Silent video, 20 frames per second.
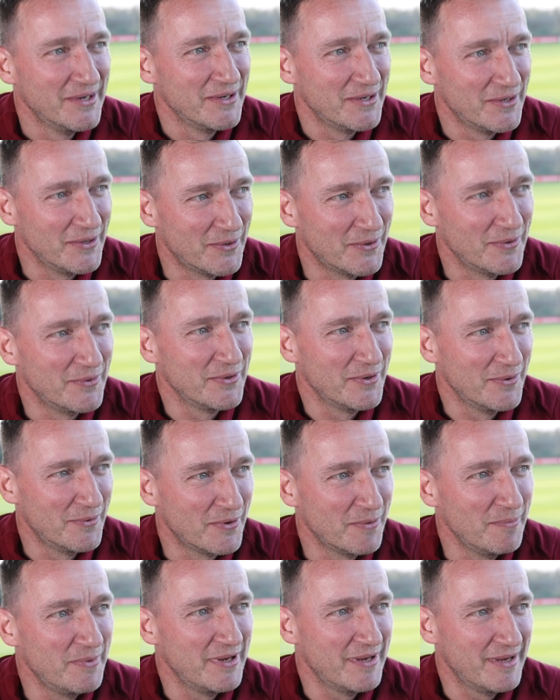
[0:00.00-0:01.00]
you
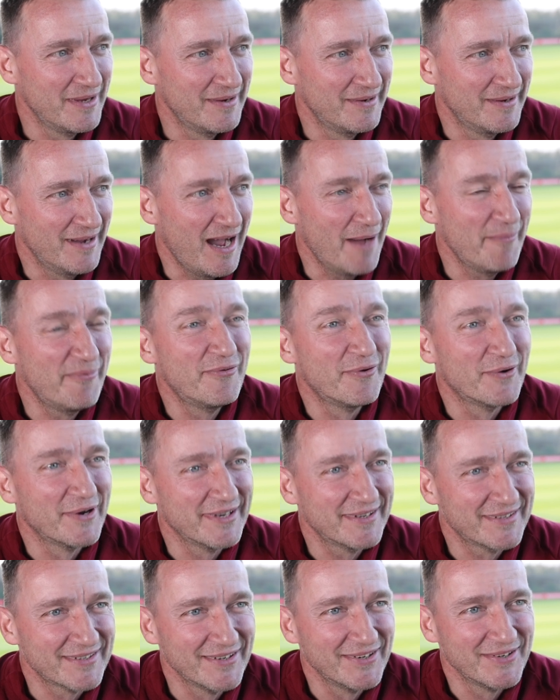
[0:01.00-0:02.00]
want to be up for
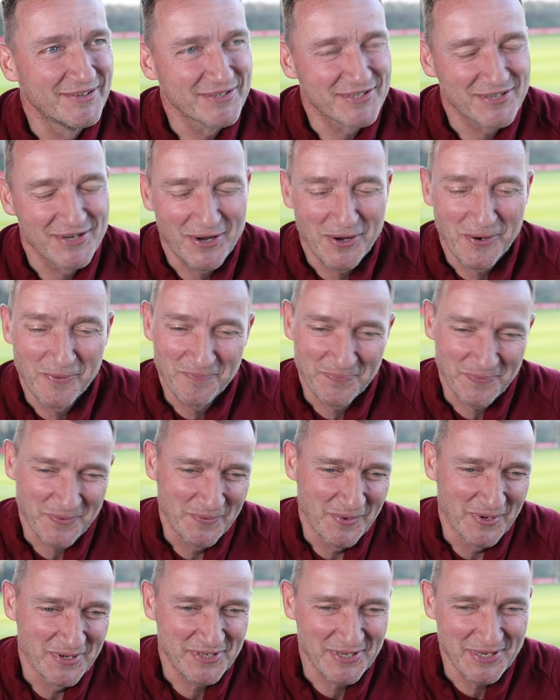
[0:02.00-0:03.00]
it, So
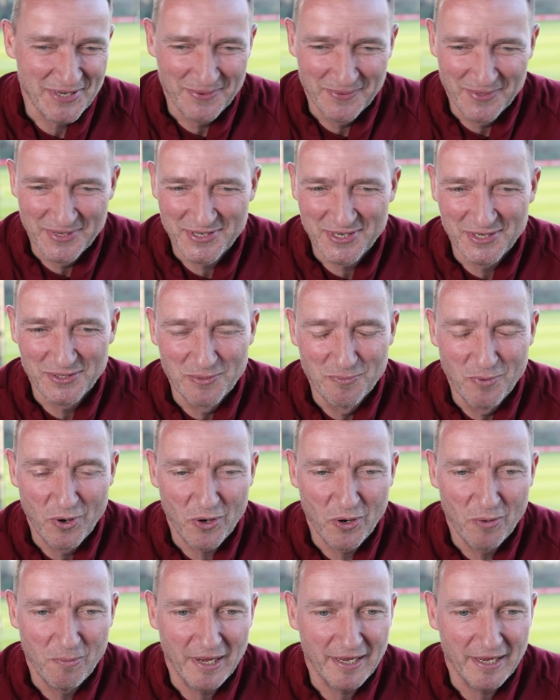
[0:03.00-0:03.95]
we'll see tomorrow,